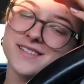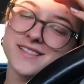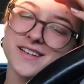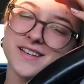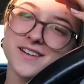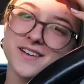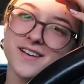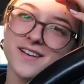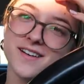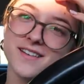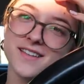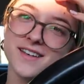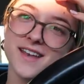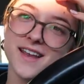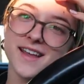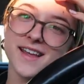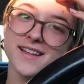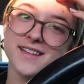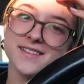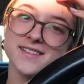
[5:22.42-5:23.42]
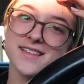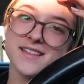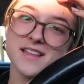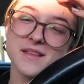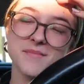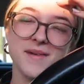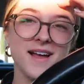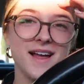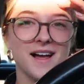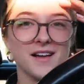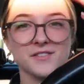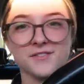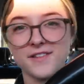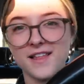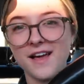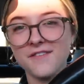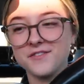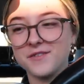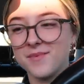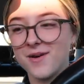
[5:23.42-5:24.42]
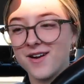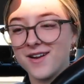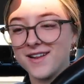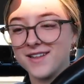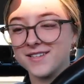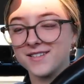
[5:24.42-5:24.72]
dinner, the dance, and then my house for the after party.